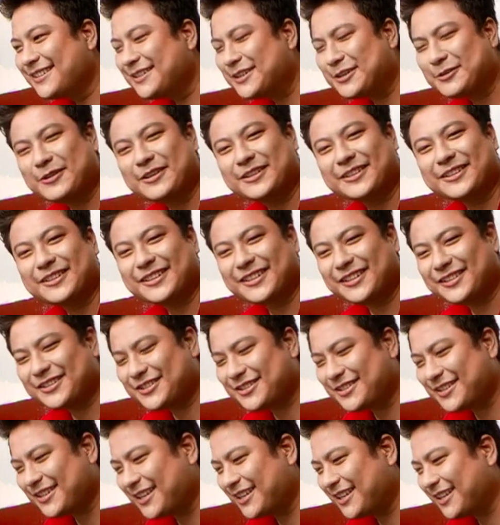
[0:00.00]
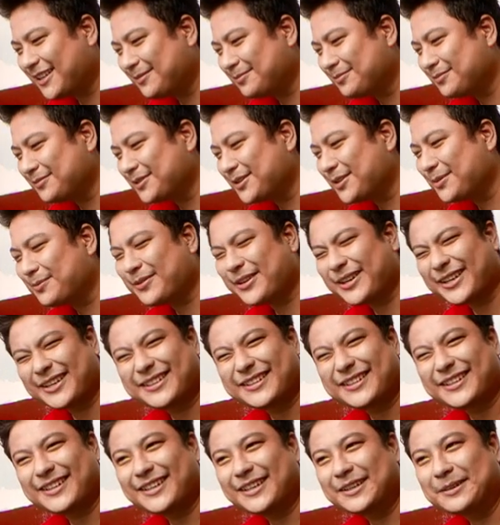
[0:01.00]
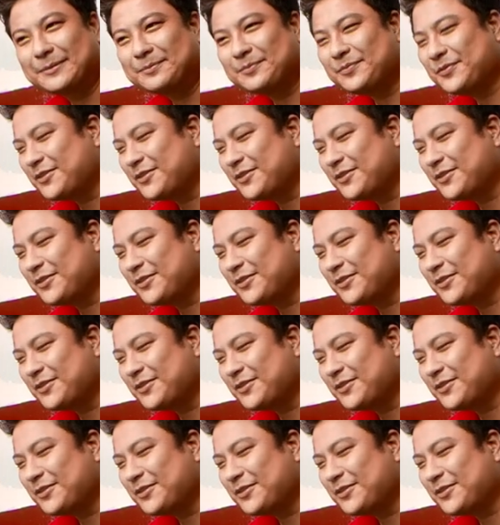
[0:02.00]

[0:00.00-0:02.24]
during the lunch time, the break time,